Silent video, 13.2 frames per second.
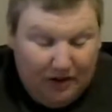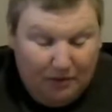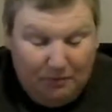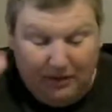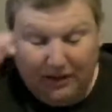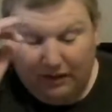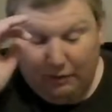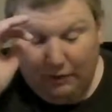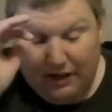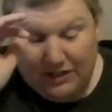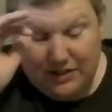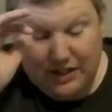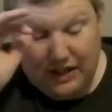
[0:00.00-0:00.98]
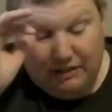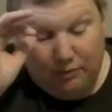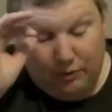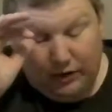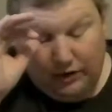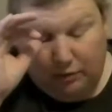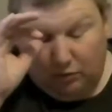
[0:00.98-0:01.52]
But here we had Dave
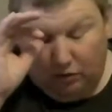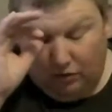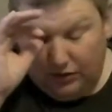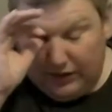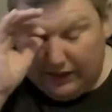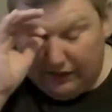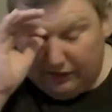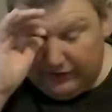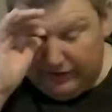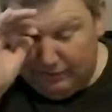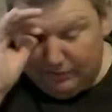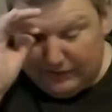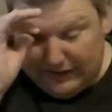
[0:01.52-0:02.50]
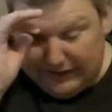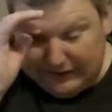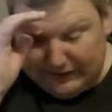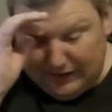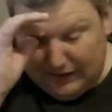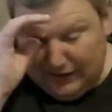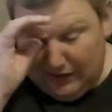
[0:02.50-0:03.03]
winning the world title, Dave
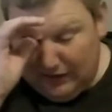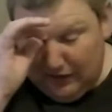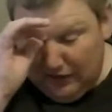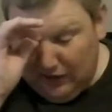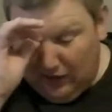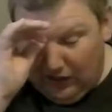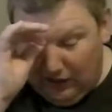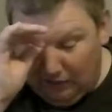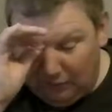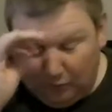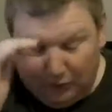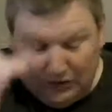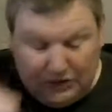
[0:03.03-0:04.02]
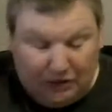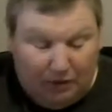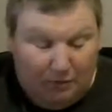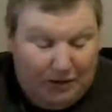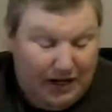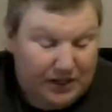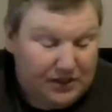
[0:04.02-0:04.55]
Batista. 3-star
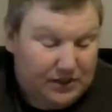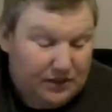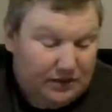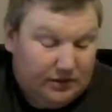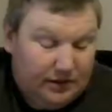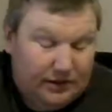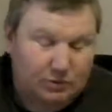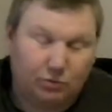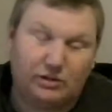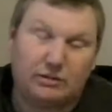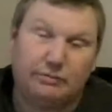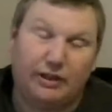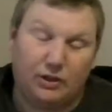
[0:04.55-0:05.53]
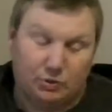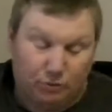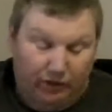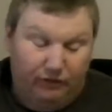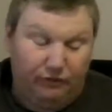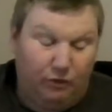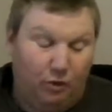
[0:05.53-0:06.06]
match, so that's WrestleMania
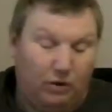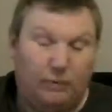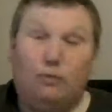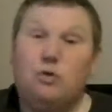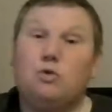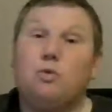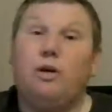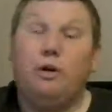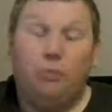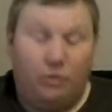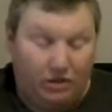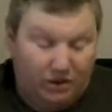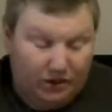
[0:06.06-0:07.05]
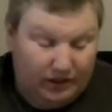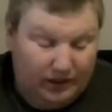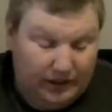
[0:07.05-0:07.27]
24, number 21 on the